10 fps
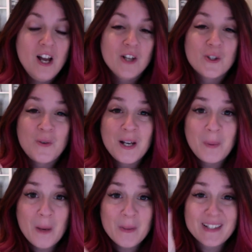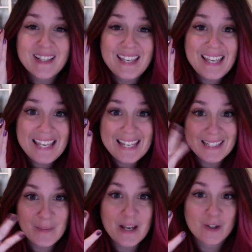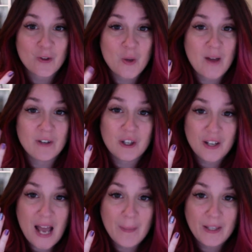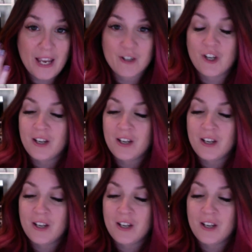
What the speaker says: So nail prep is key to make sure that you have a good application.